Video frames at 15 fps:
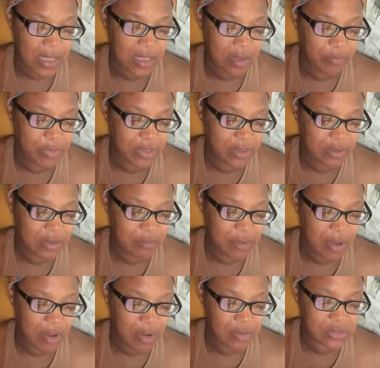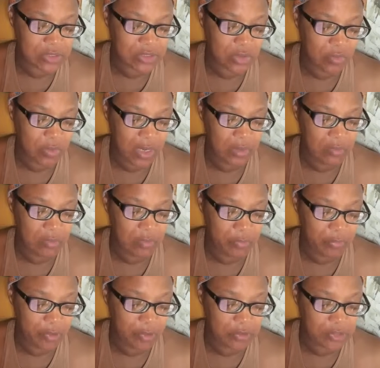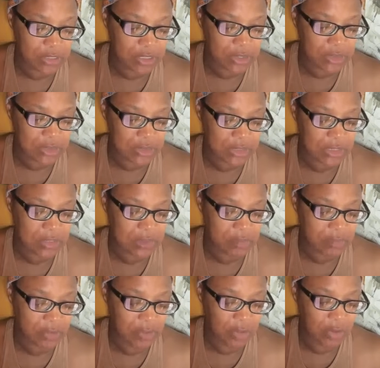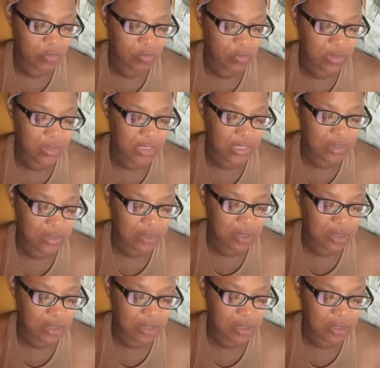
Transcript: I have become also a reproach unto them